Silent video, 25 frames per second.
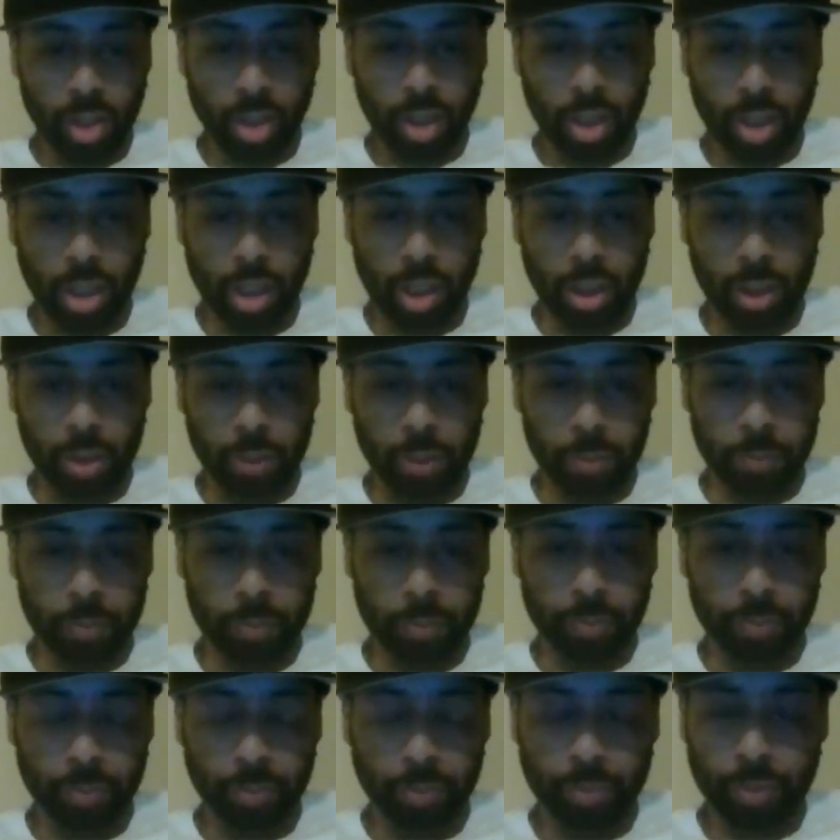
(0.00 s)
Hope
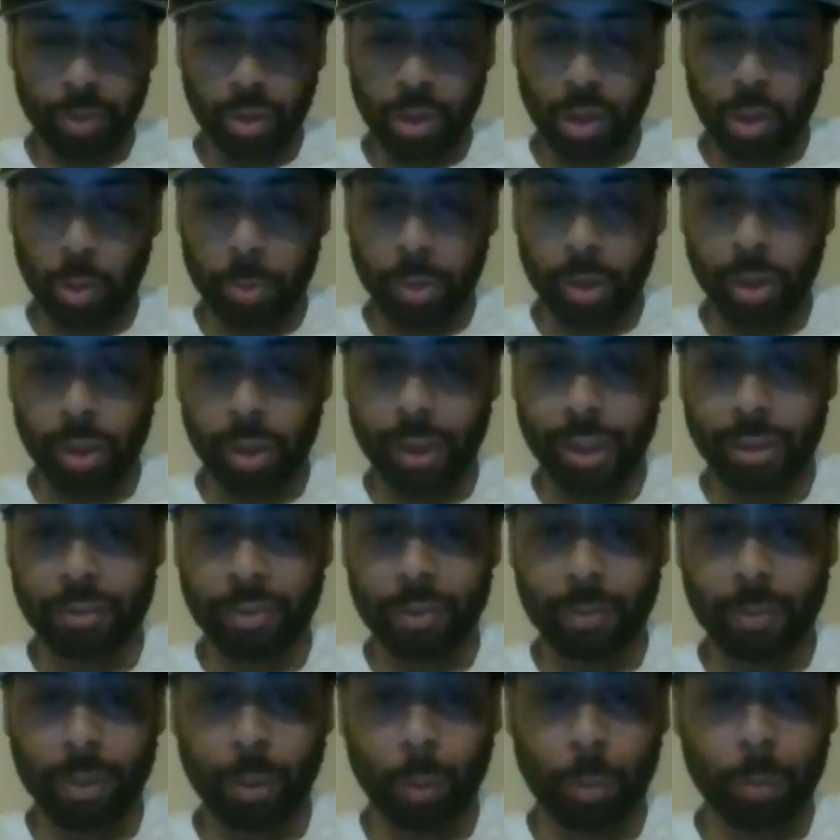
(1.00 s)

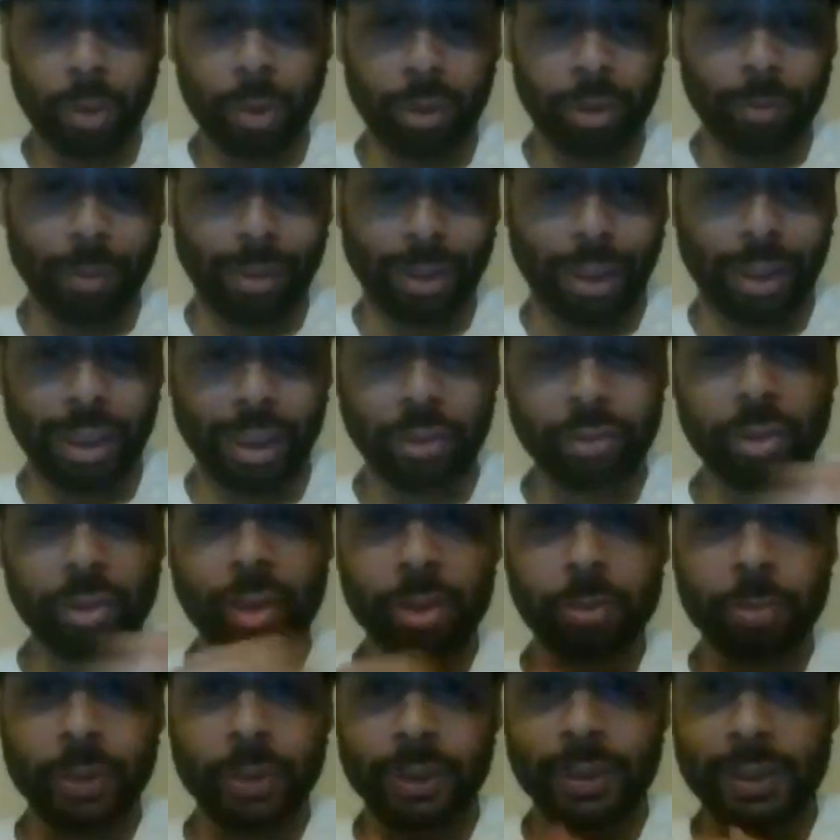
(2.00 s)
everybody out there
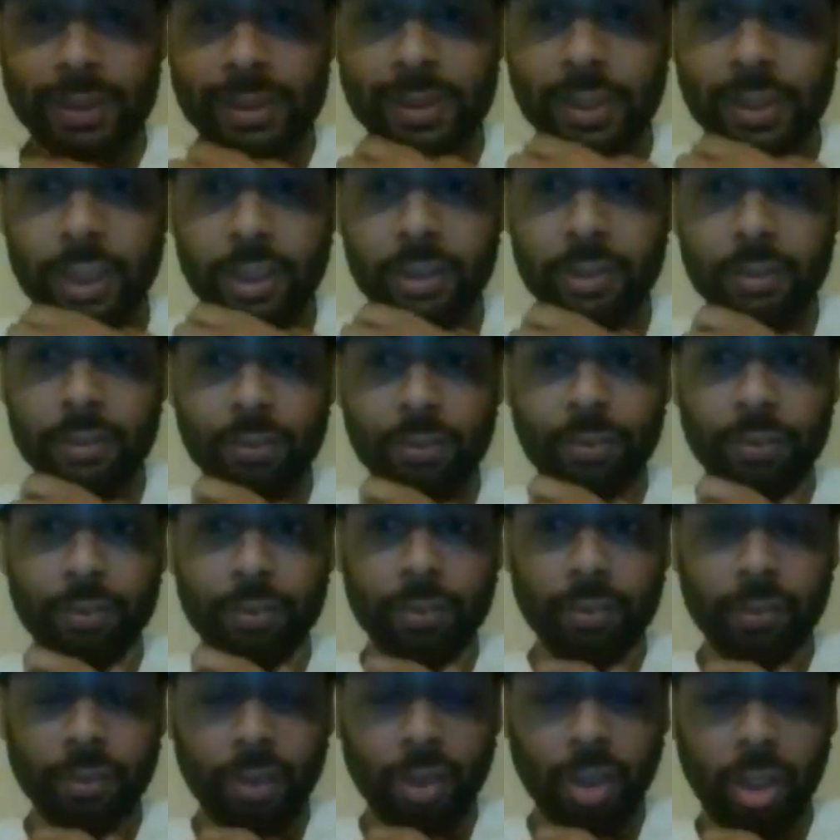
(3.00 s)
is being safe.
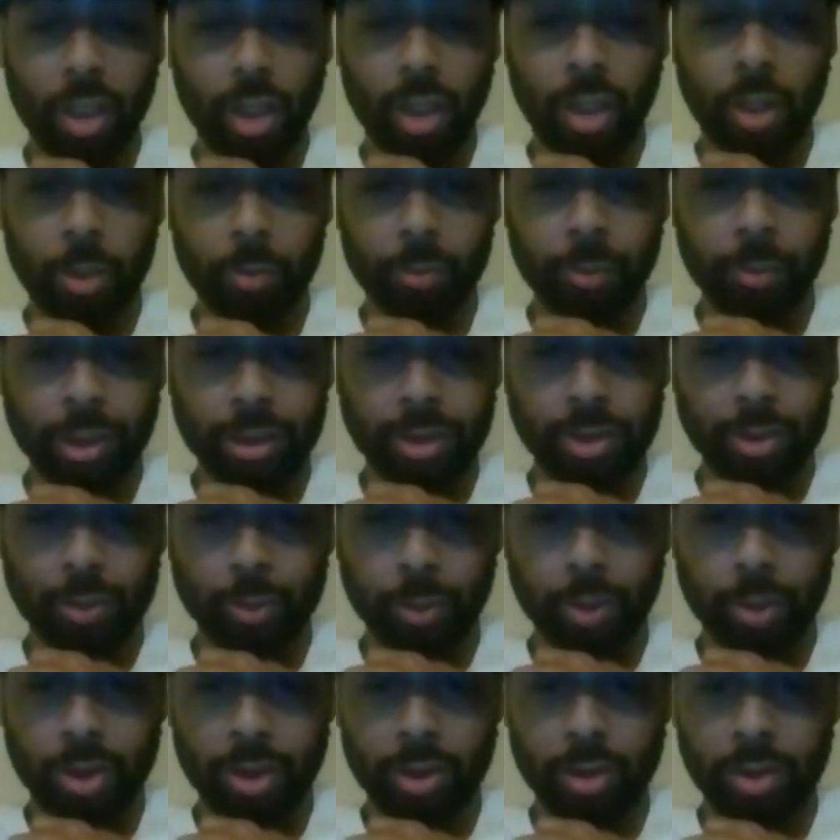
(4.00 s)
As
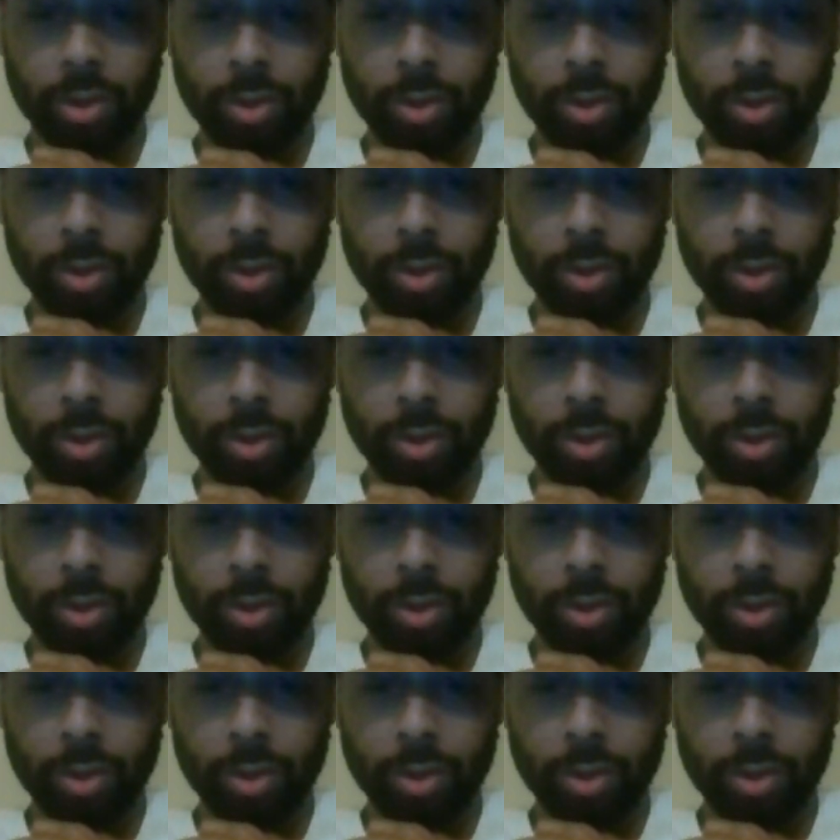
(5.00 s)
we,